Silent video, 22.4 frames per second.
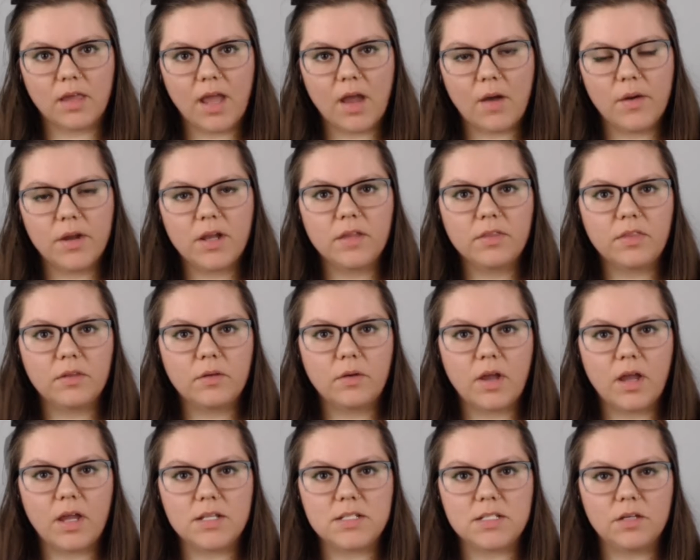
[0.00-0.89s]
I got the
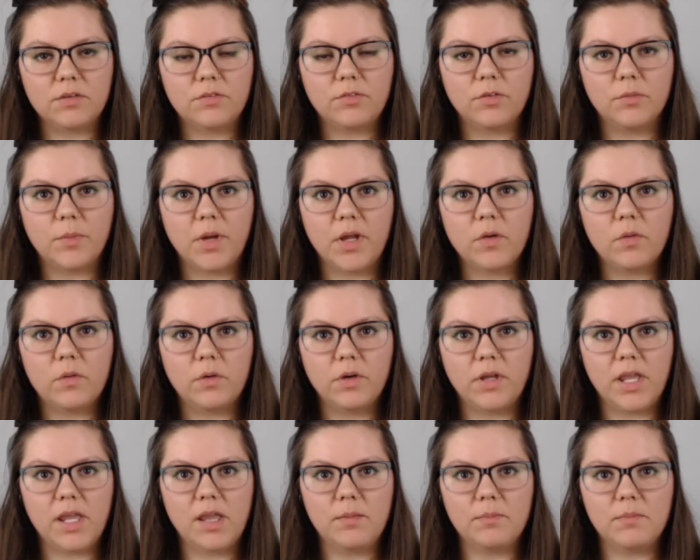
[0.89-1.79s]
idea for my
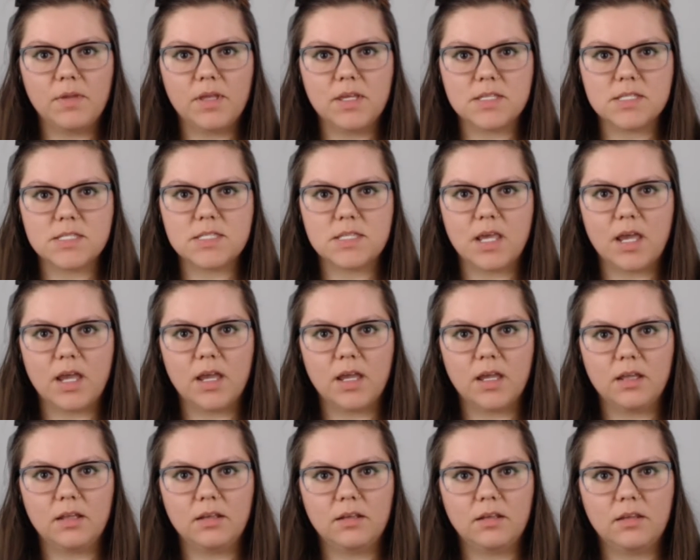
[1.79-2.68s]
whole game is
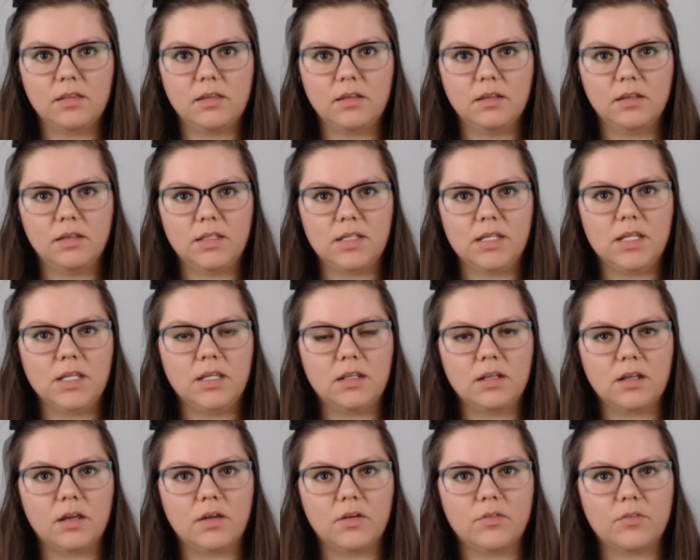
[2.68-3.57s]
that the
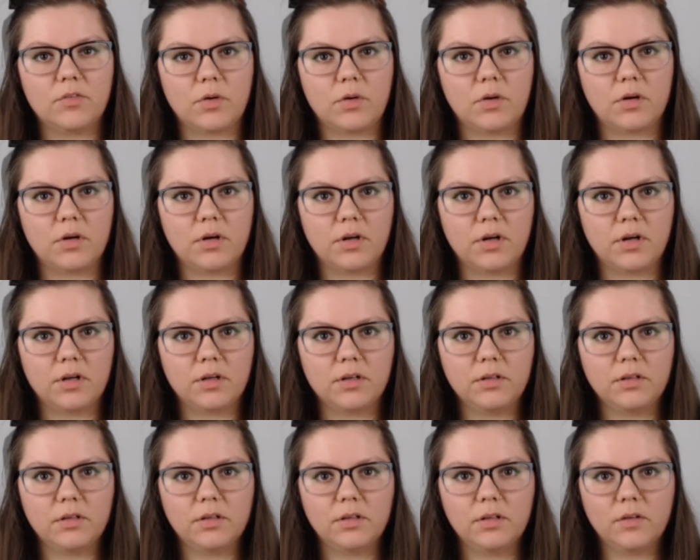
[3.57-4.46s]
lead of our
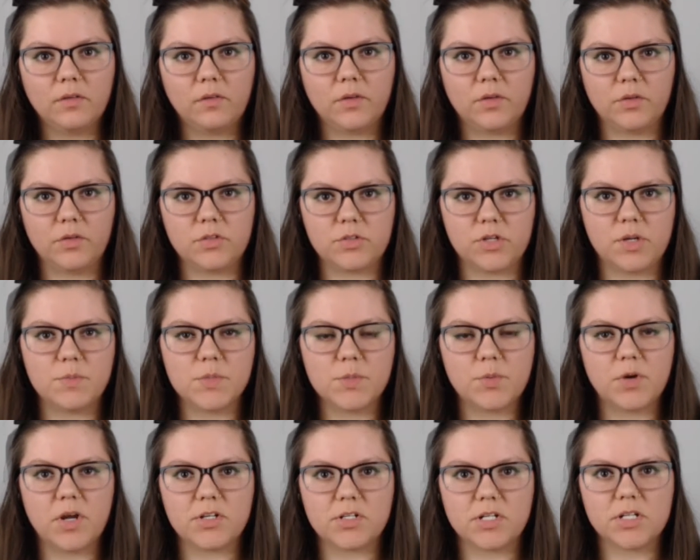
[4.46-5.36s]
Little Dreams
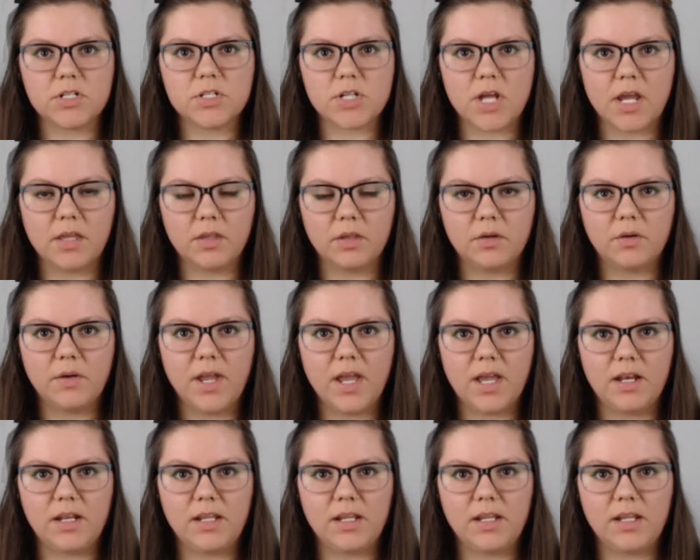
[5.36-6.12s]
project, Shylo, had a